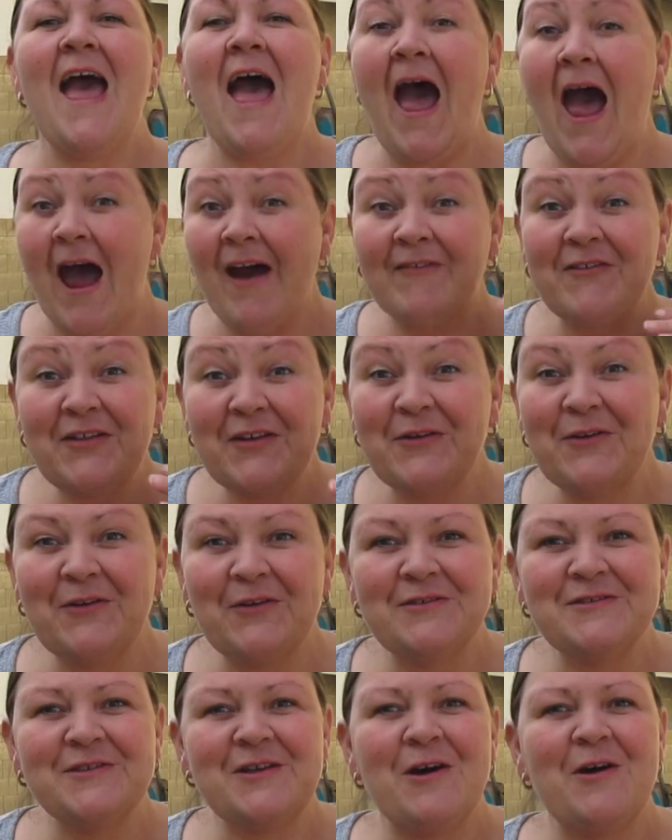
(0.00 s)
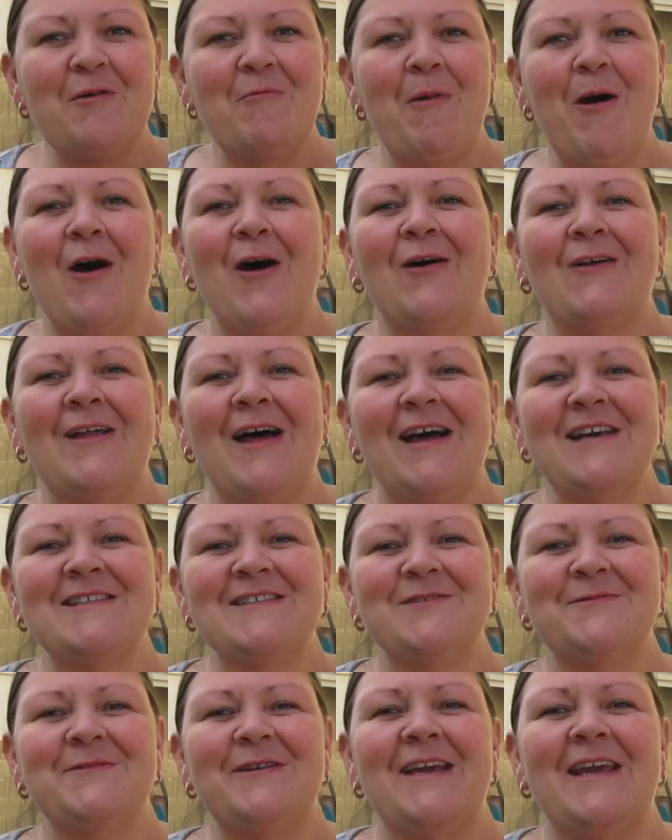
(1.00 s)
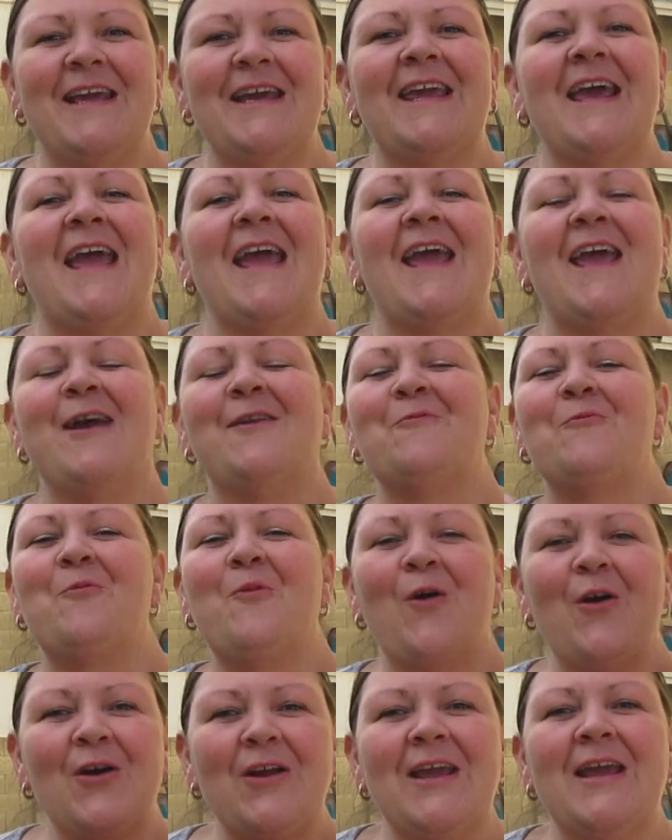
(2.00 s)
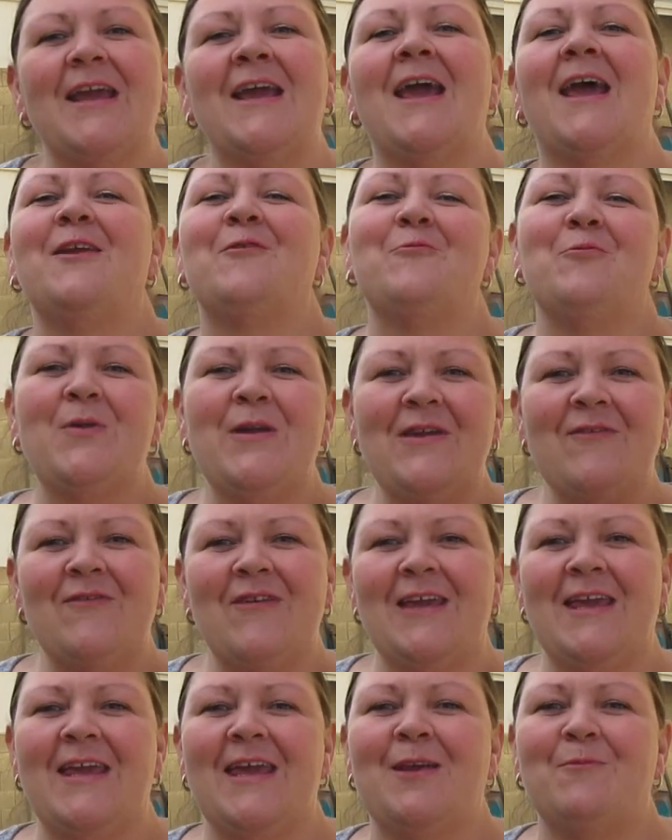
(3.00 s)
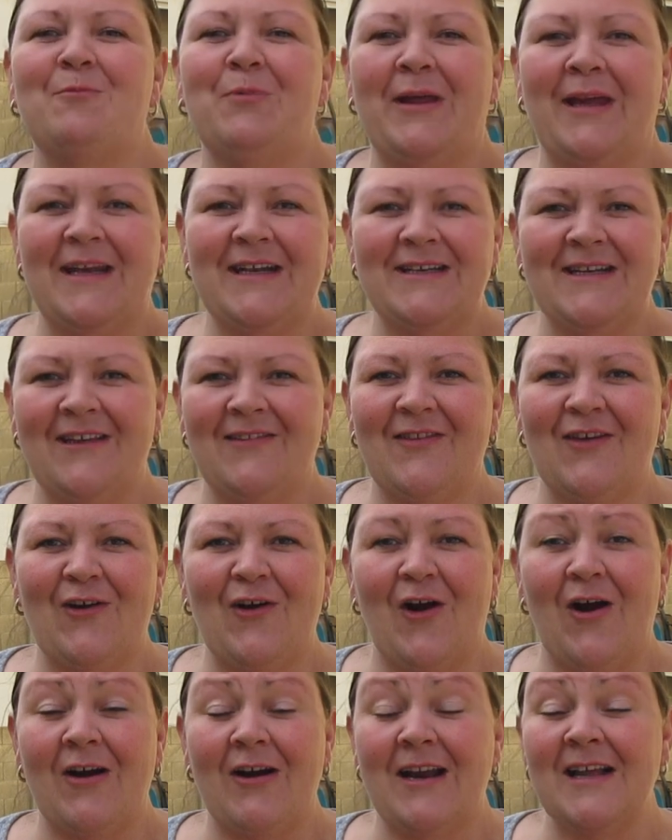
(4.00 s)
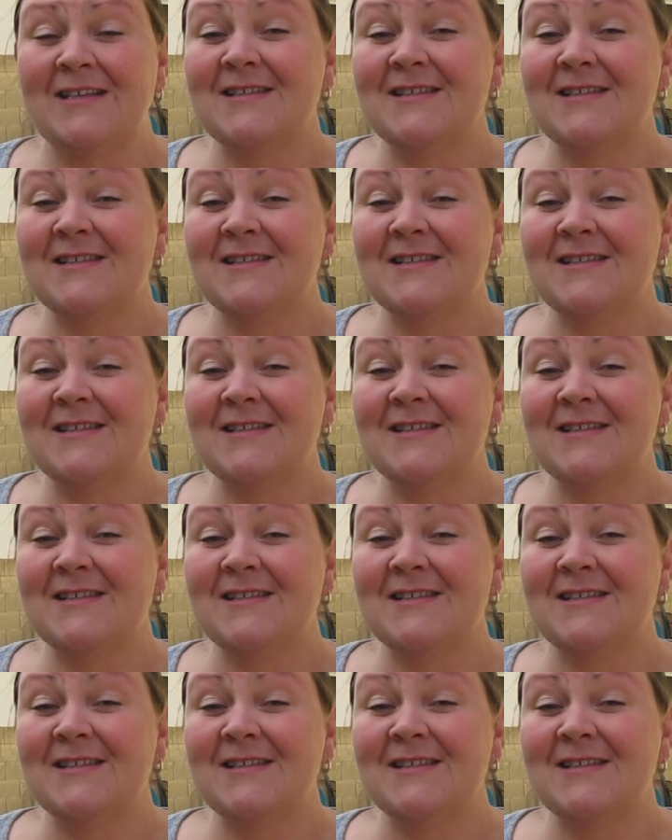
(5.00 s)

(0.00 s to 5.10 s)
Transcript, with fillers: having the girls home all last week and working and weaving in planting the garden.